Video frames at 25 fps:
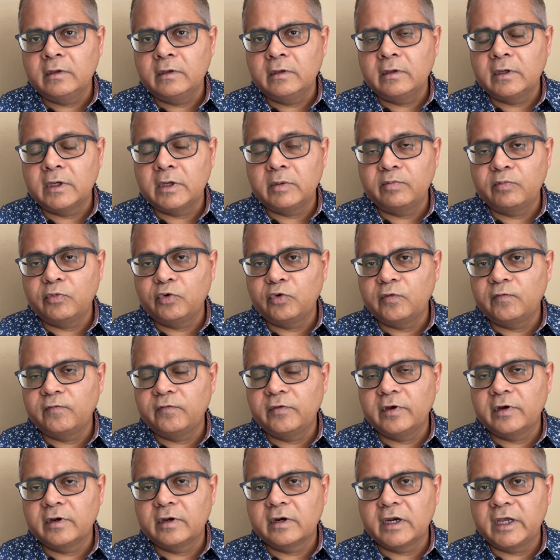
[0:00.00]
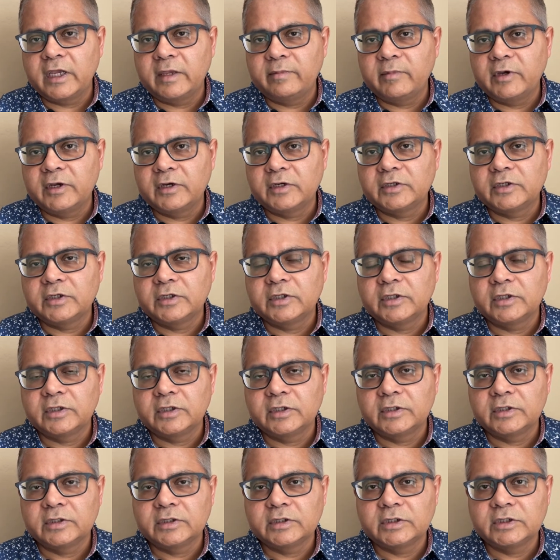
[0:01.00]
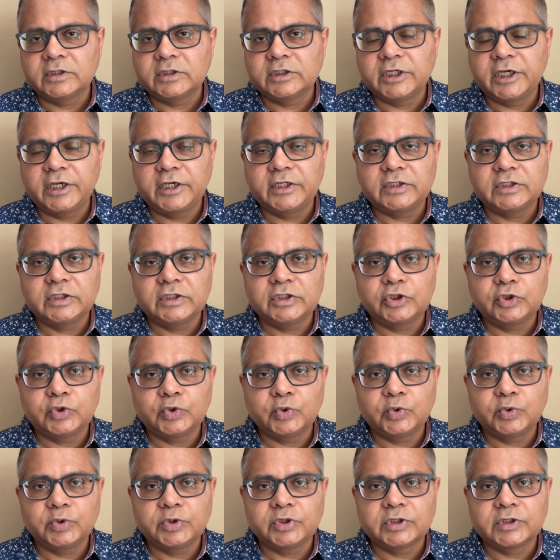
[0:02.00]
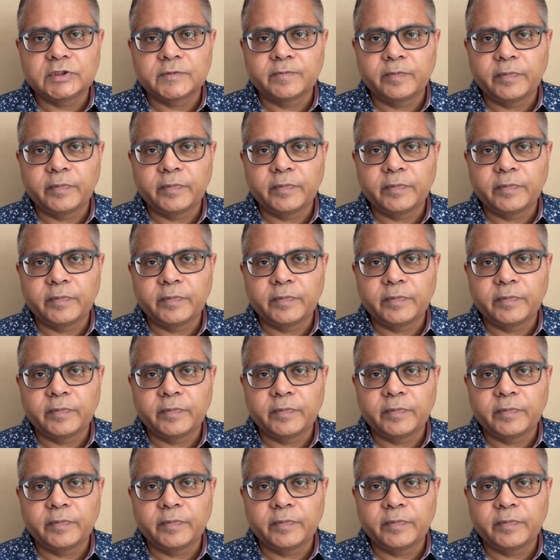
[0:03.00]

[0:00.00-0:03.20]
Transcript: improve the climate change issues,